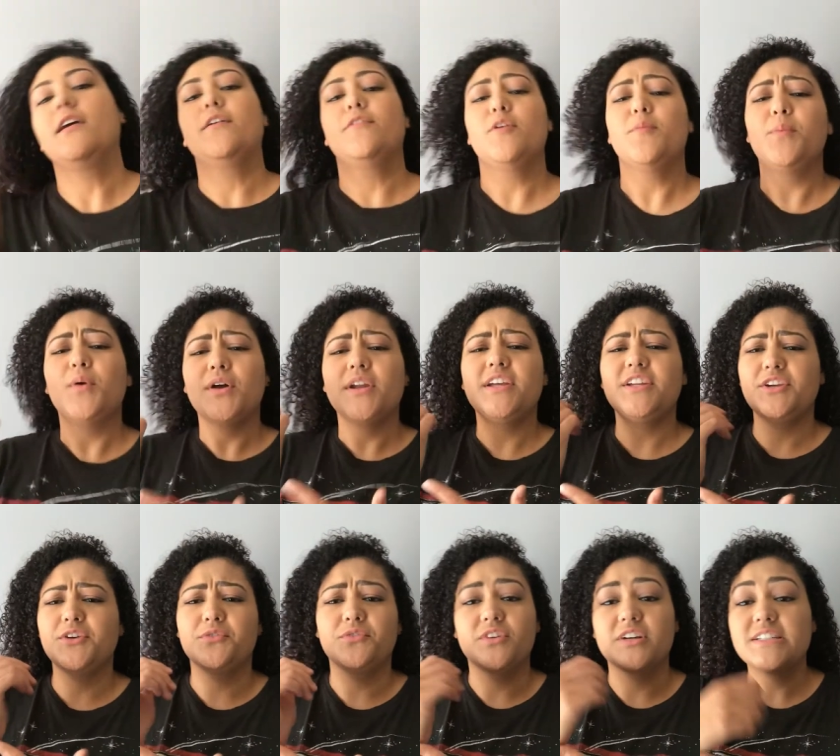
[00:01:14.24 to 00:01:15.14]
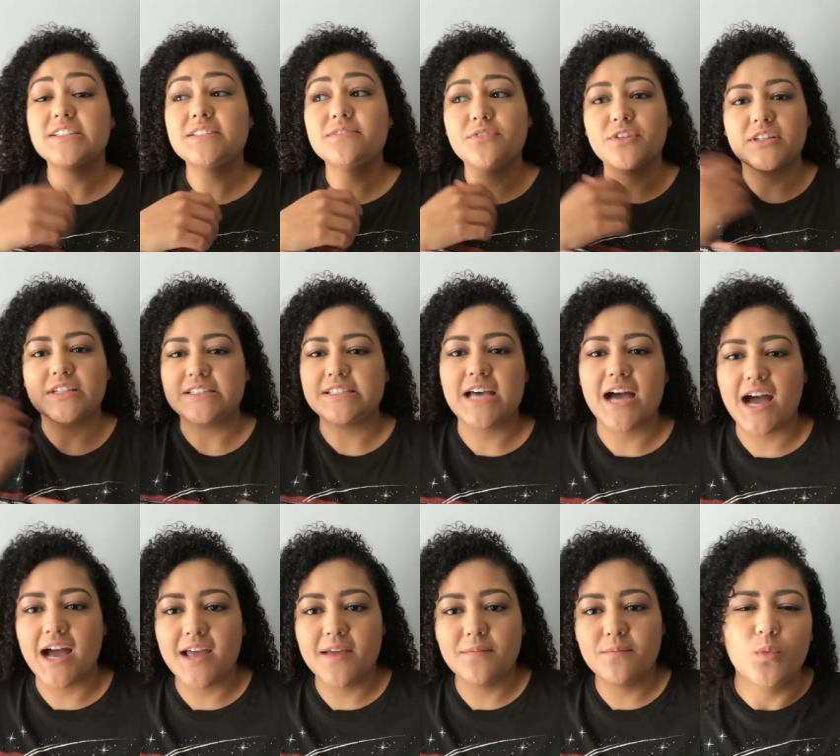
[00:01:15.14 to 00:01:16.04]
If you point at your wrist for the
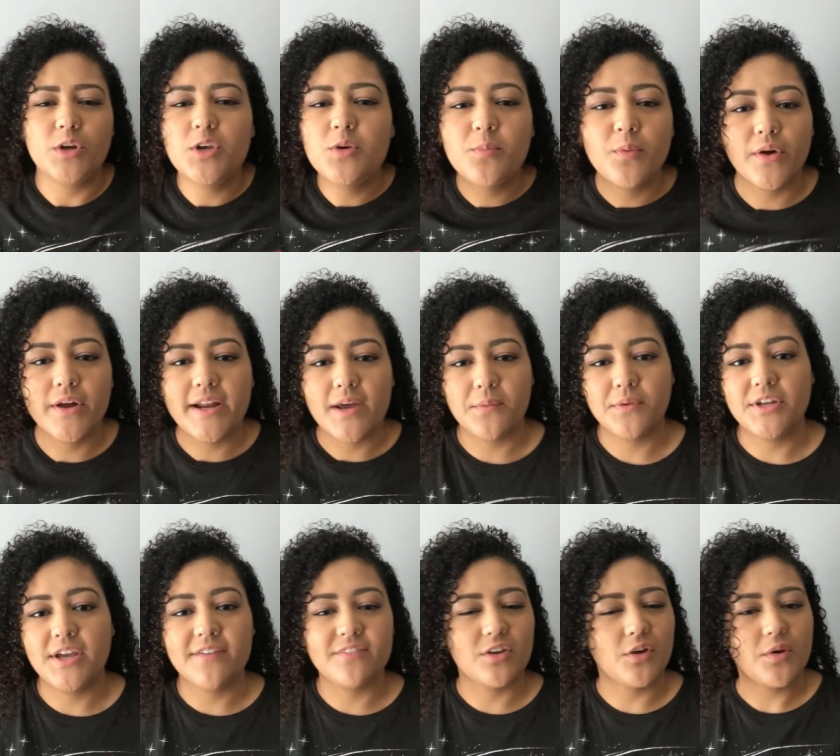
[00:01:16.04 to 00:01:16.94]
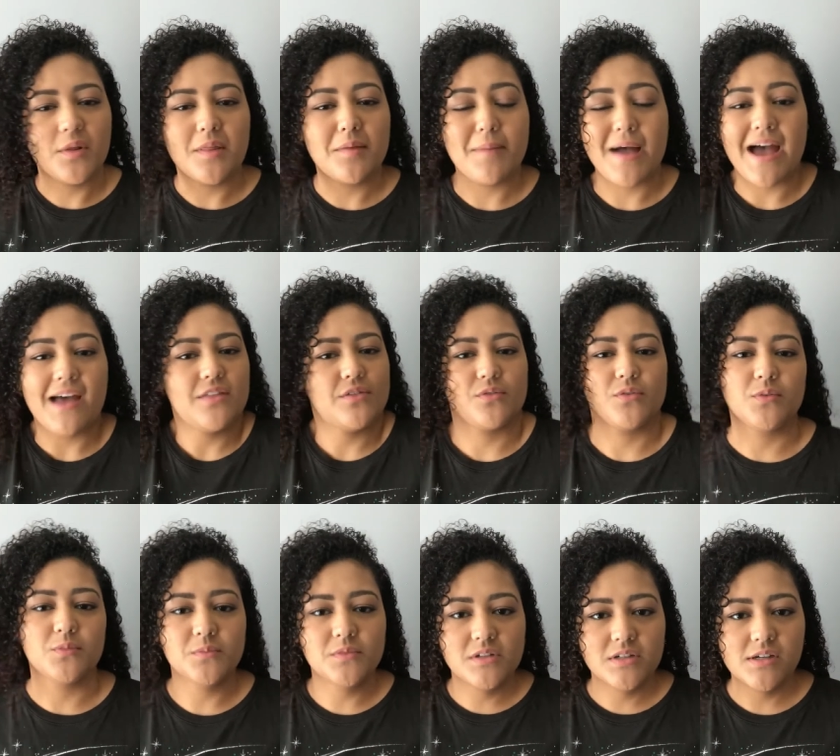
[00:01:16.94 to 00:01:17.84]
time, what do you point at when you have to go to the
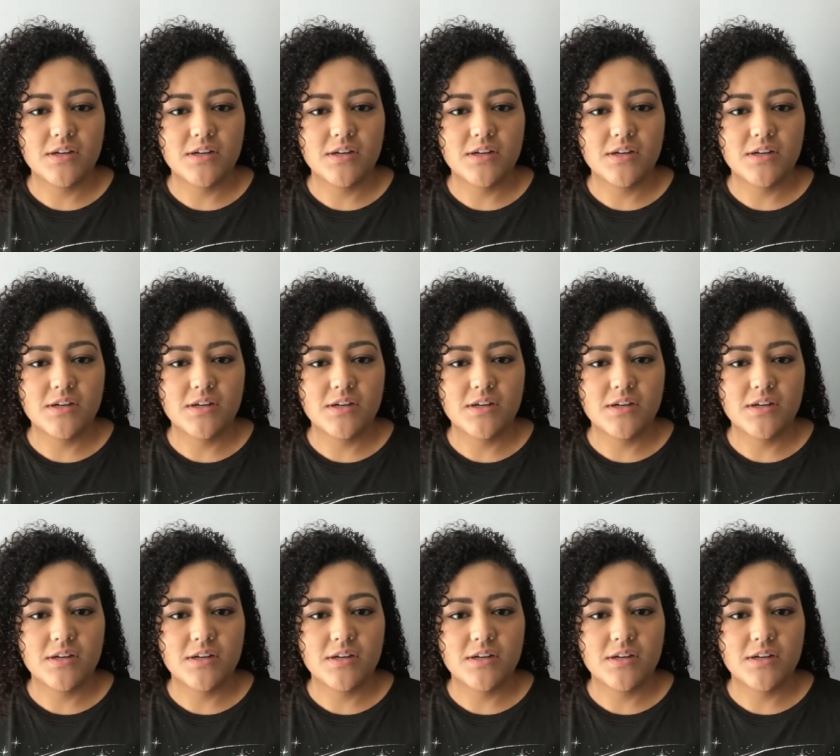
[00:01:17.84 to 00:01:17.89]
bathroom?